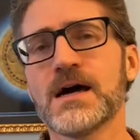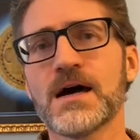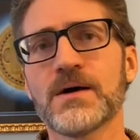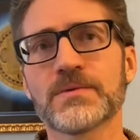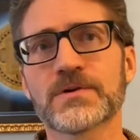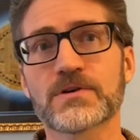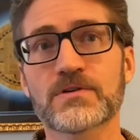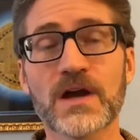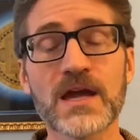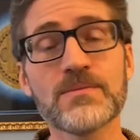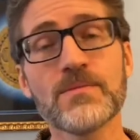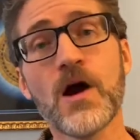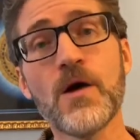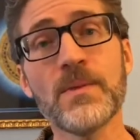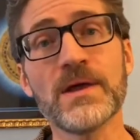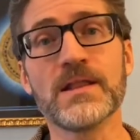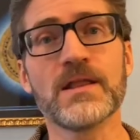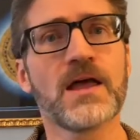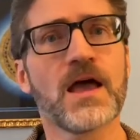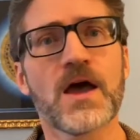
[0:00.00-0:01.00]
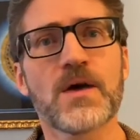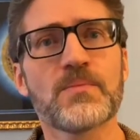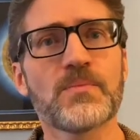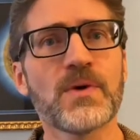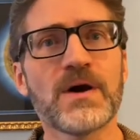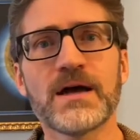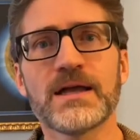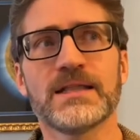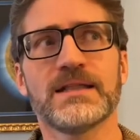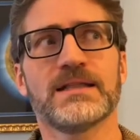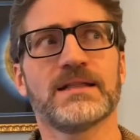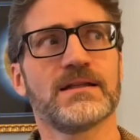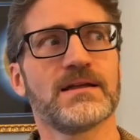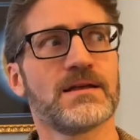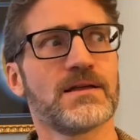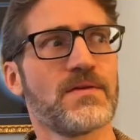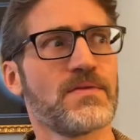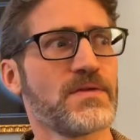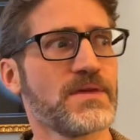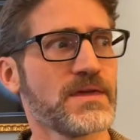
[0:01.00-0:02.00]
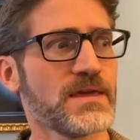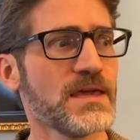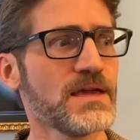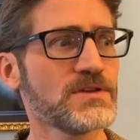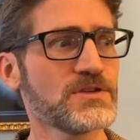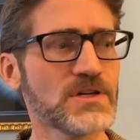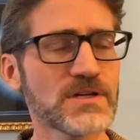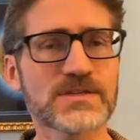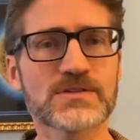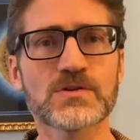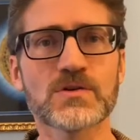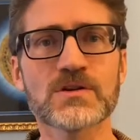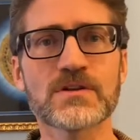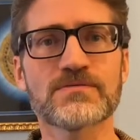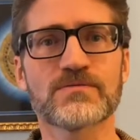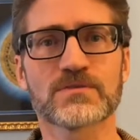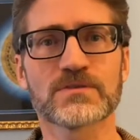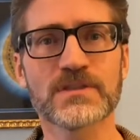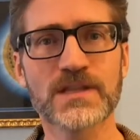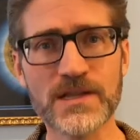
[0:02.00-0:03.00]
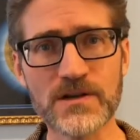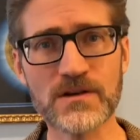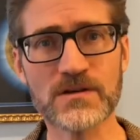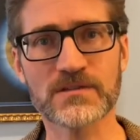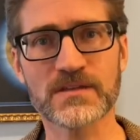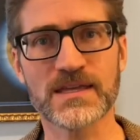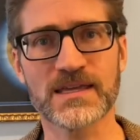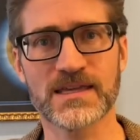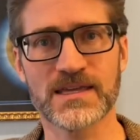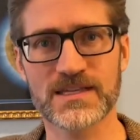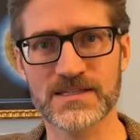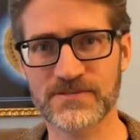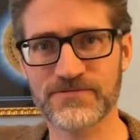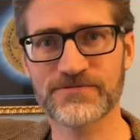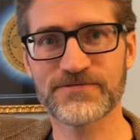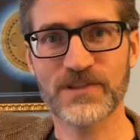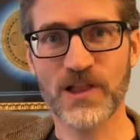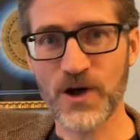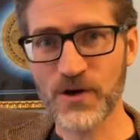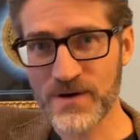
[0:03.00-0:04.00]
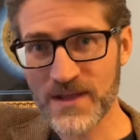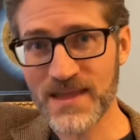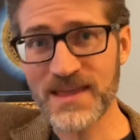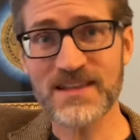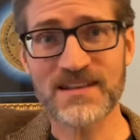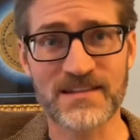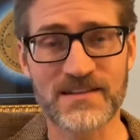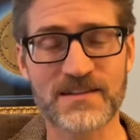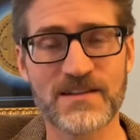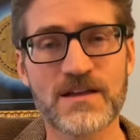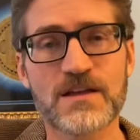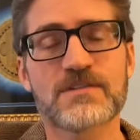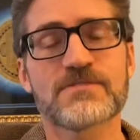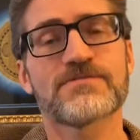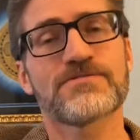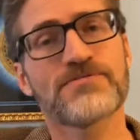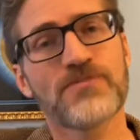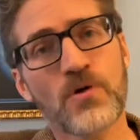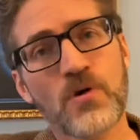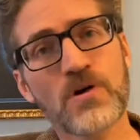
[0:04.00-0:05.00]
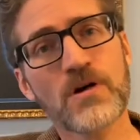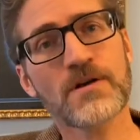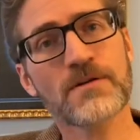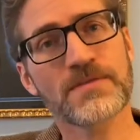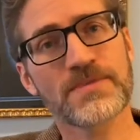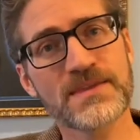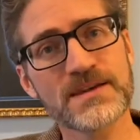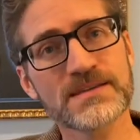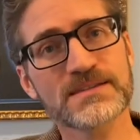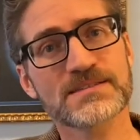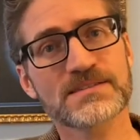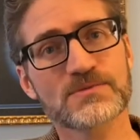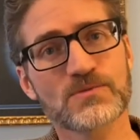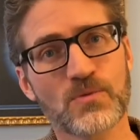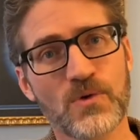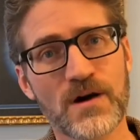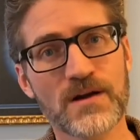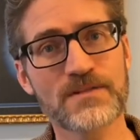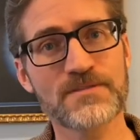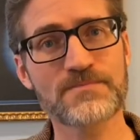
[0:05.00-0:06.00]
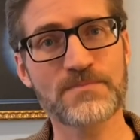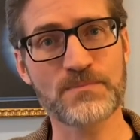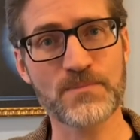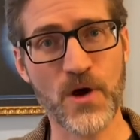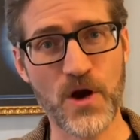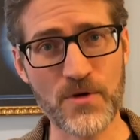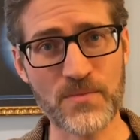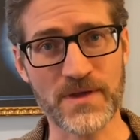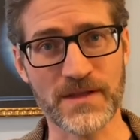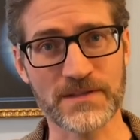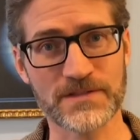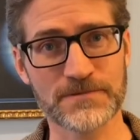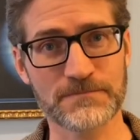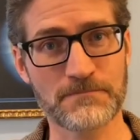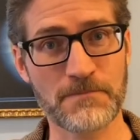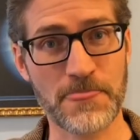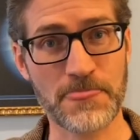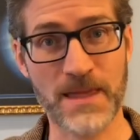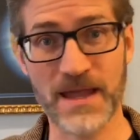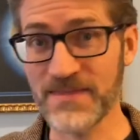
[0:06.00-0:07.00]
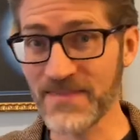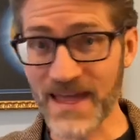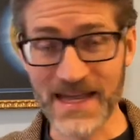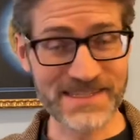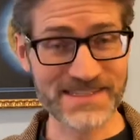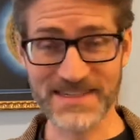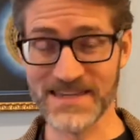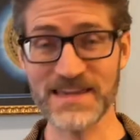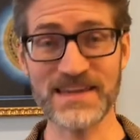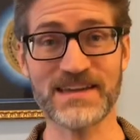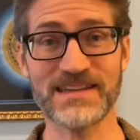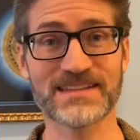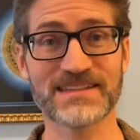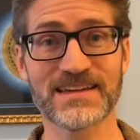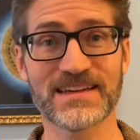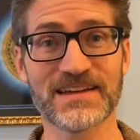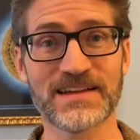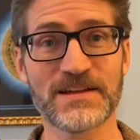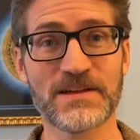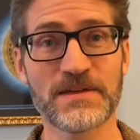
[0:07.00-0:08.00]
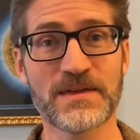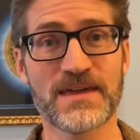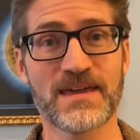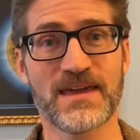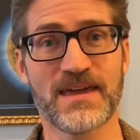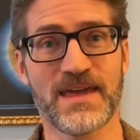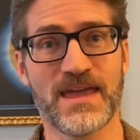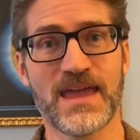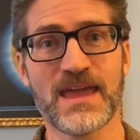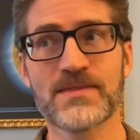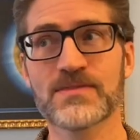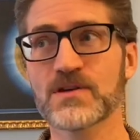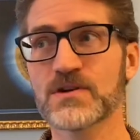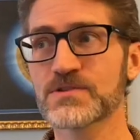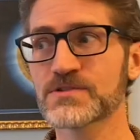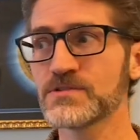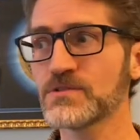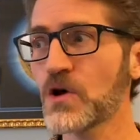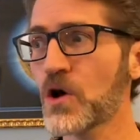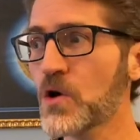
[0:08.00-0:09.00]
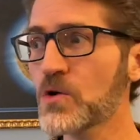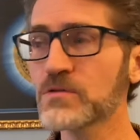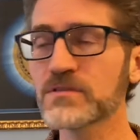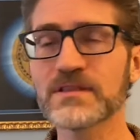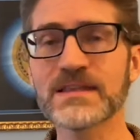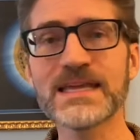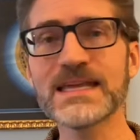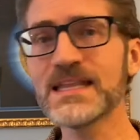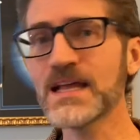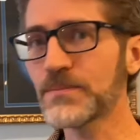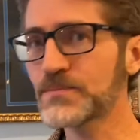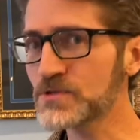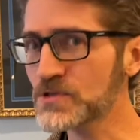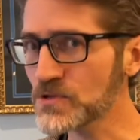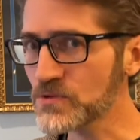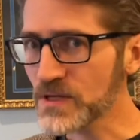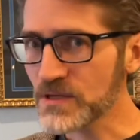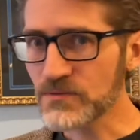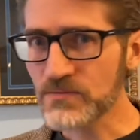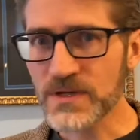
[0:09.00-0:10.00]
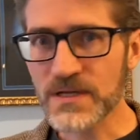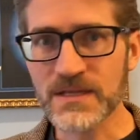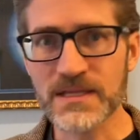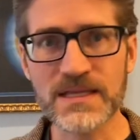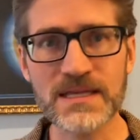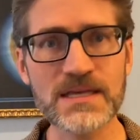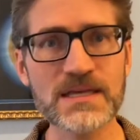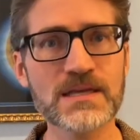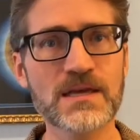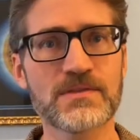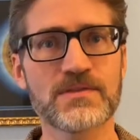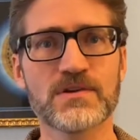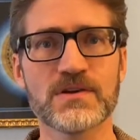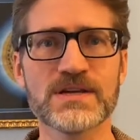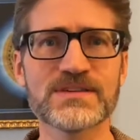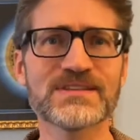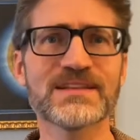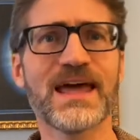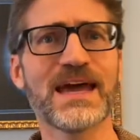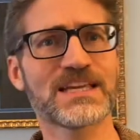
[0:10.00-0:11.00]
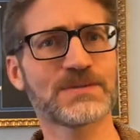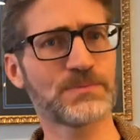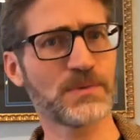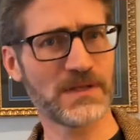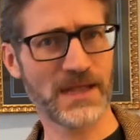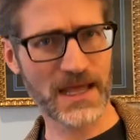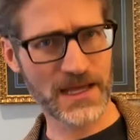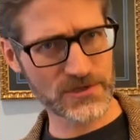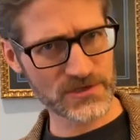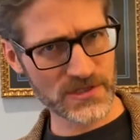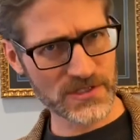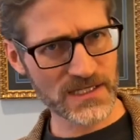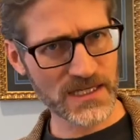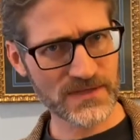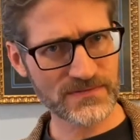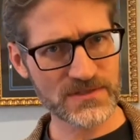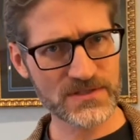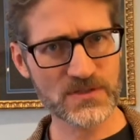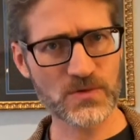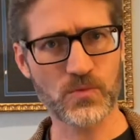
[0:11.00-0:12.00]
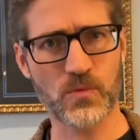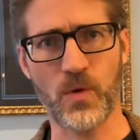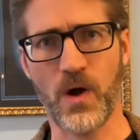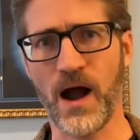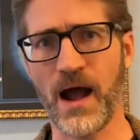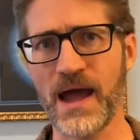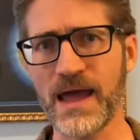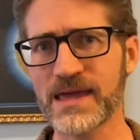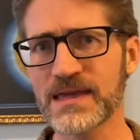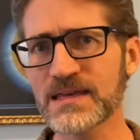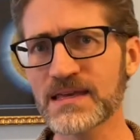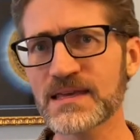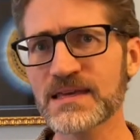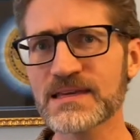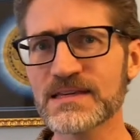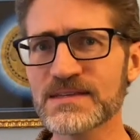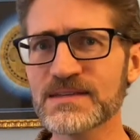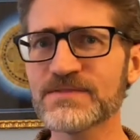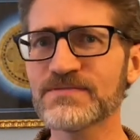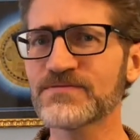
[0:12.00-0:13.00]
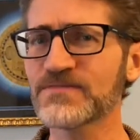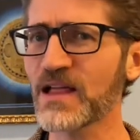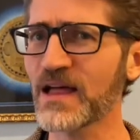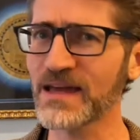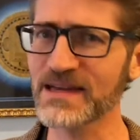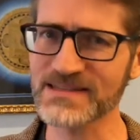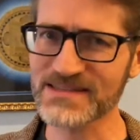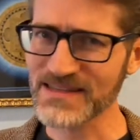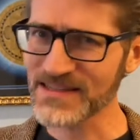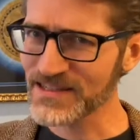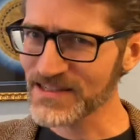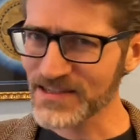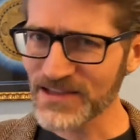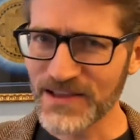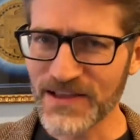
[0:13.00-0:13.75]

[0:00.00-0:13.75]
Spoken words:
Great moment, but he just sort of literally is flown in for this one moment, and that's it. And there's no lead up to it, really. There is an explanation given to why he flies in.